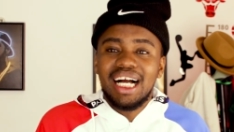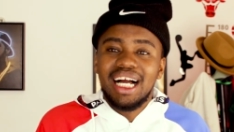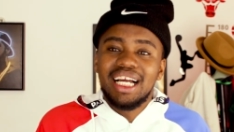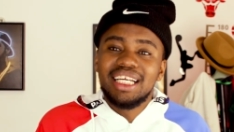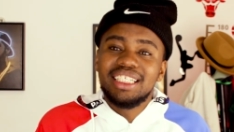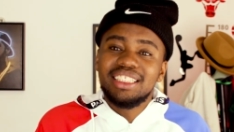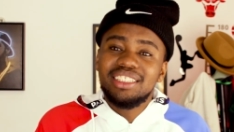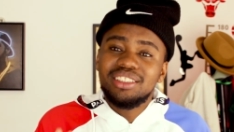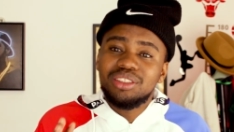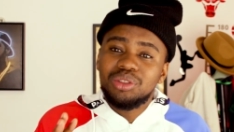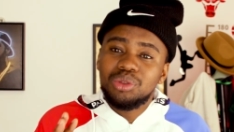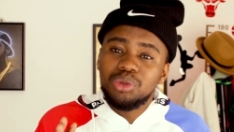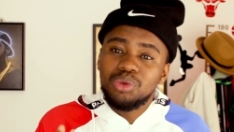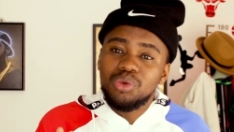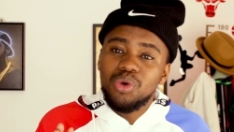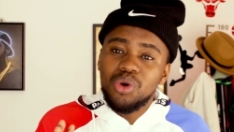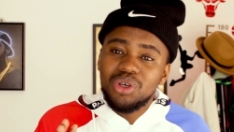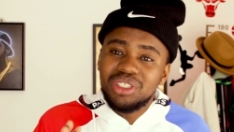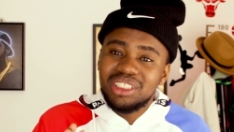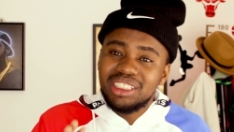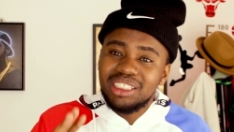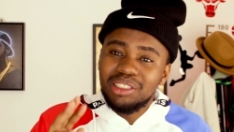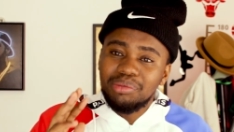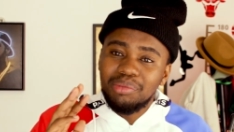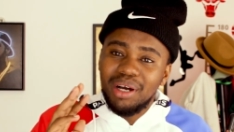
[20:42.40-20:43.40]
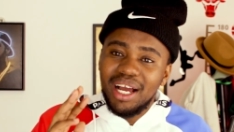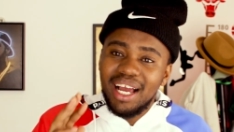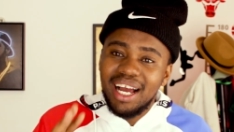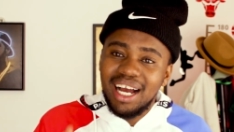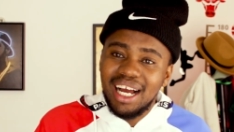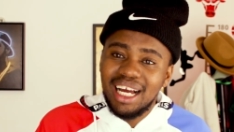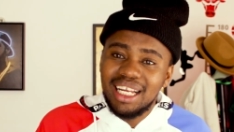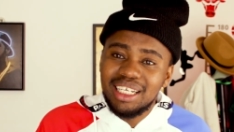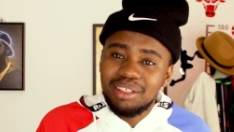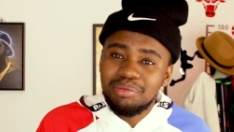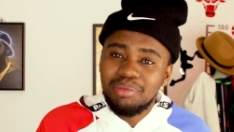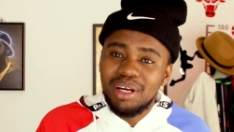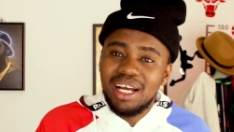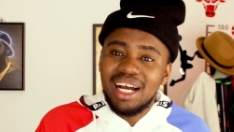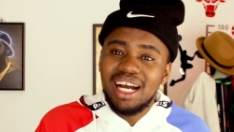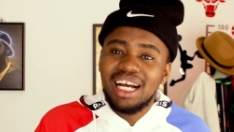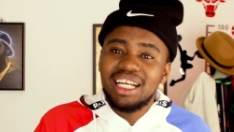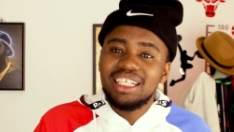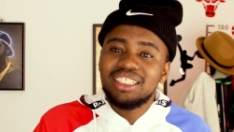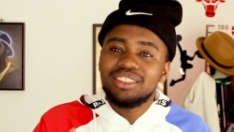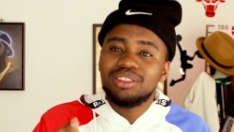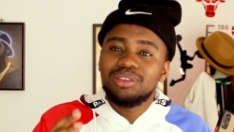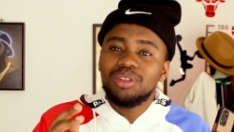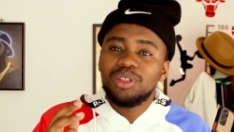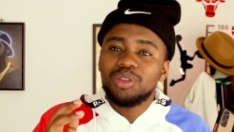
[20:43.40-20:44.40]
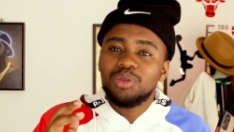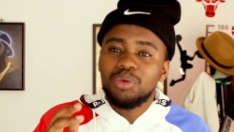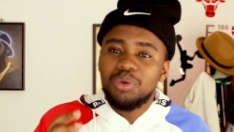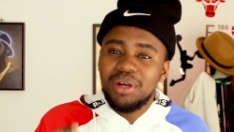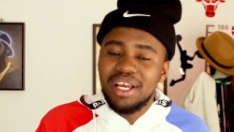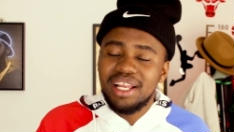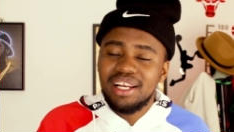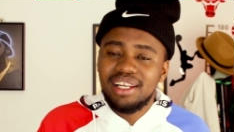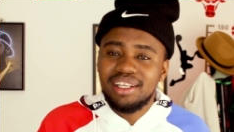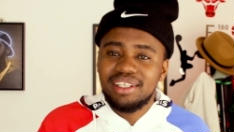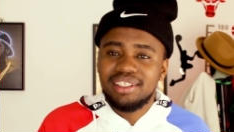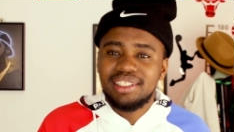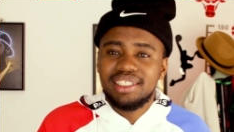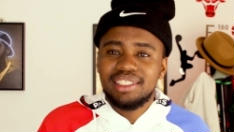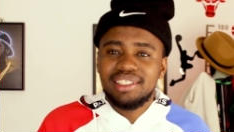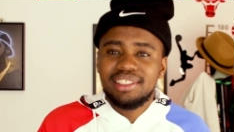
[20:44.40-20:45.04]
I need to go see my hand. My hand is not well.